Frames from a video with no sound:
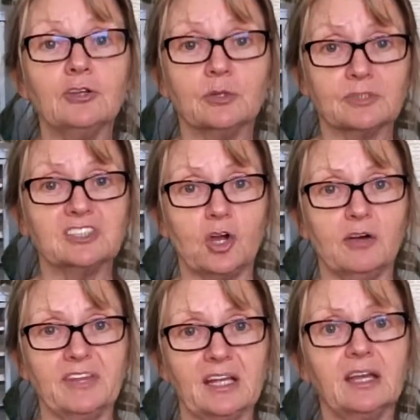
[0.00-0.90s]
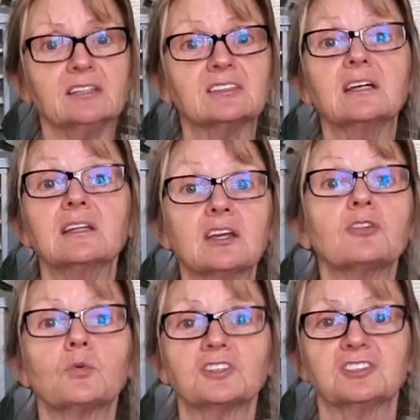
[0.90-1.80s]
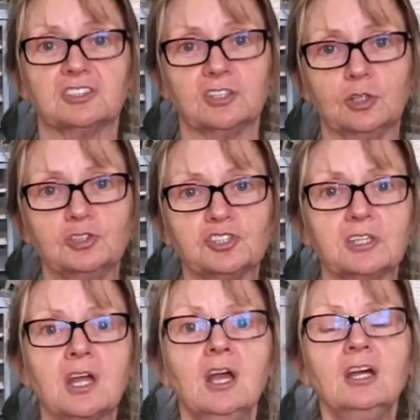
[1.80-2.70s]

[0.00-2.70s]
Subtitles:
you resolve that case study. In other words, the solution.